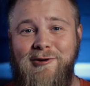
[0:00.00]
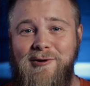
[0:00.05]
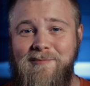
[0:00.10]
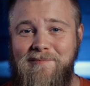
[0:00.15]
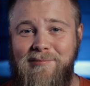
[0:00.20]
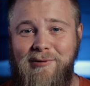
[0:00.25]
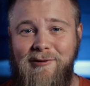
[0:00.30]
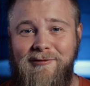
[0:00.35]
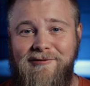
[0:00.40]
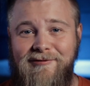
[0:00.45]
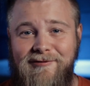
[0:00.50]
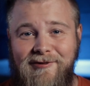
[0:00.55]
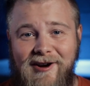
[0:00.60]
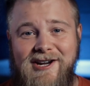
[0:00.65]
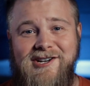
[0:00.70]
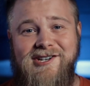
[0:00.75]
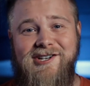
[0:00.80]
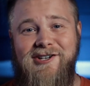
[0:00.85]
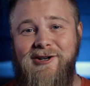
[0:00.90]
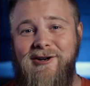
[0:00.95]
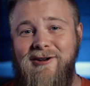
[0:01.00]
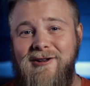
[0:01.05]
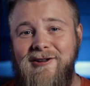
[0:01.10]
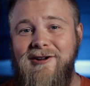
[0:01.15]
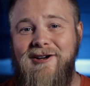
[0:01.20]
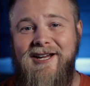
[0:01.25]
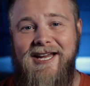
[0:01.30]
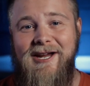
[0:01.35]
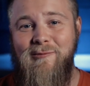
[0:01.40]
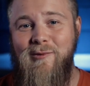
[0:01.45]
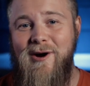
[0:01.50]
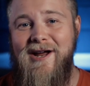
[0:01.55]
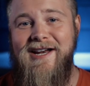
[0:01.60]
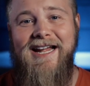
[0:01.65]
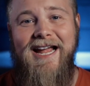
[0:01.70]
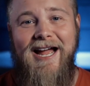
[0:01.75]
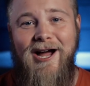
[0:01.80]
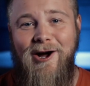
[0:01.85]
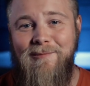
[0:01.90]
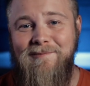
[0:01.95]
for a professional looking
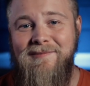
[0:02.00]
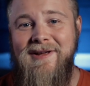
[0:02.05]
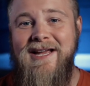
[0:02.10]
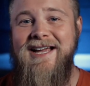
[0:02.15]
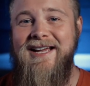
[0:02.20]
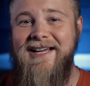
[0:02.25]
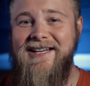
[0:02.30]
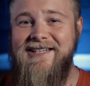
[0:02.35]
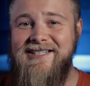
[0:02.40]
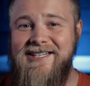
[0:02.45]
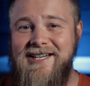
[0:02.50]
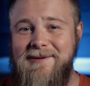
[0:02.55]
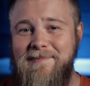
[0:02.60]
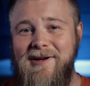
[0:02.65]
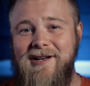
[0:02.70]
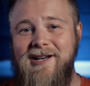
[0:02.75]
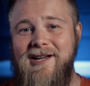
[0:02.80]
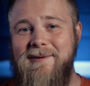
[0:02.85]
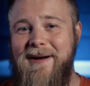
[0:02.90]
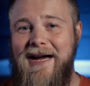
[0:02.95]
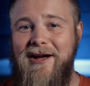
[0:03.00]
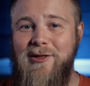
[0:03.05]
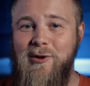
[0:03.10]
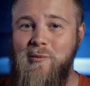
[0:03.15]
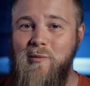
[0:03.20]
wedding album is typically about